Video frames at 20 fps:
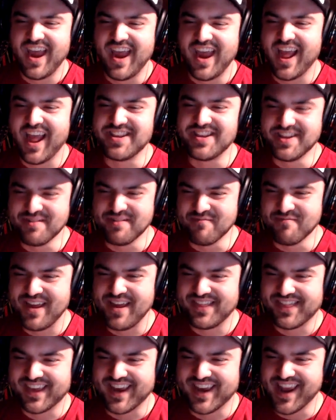and I didn't
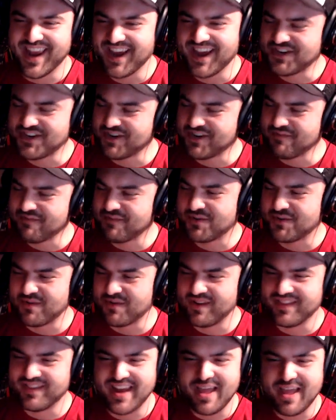make the connection
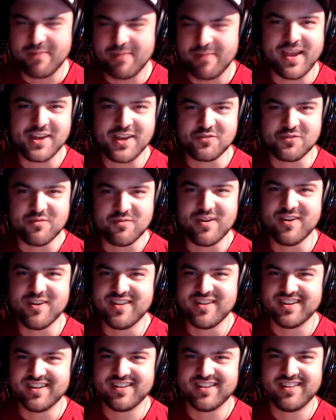between the name H.
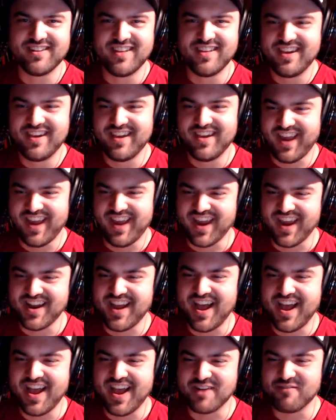Reardon and
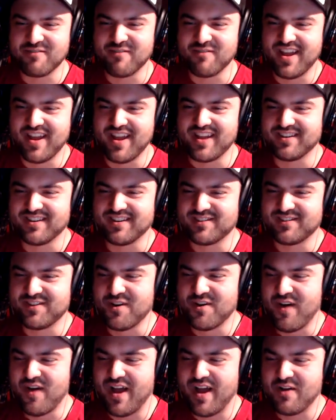Ayn Rand.
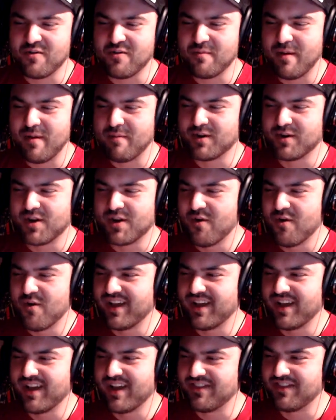So I remember
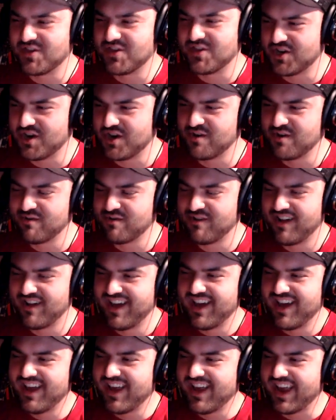going on the show
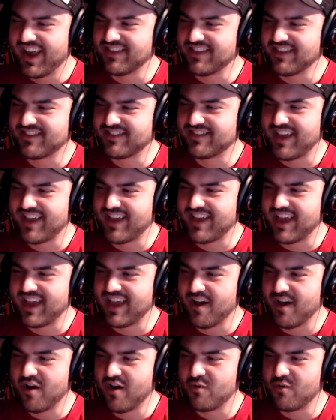and
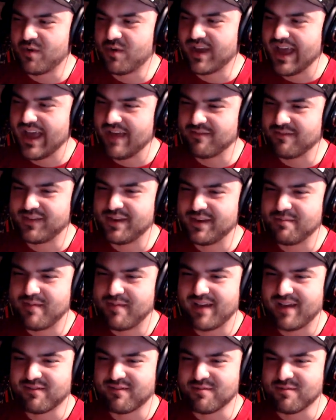saying, "Oh, we got
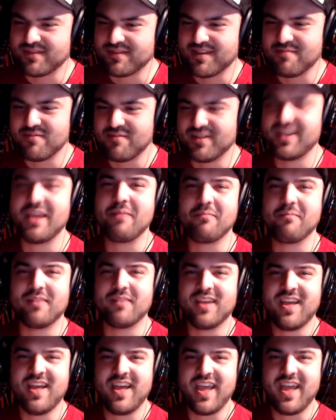feedback from someone named
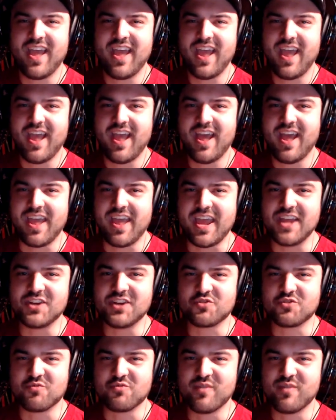
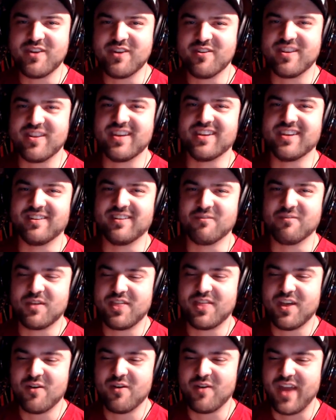H. Reardon,"
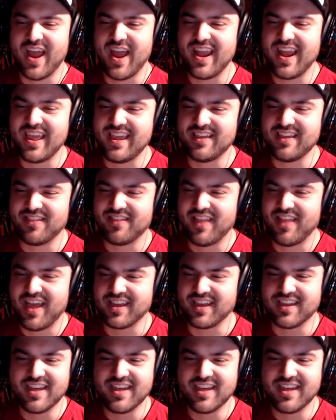without any like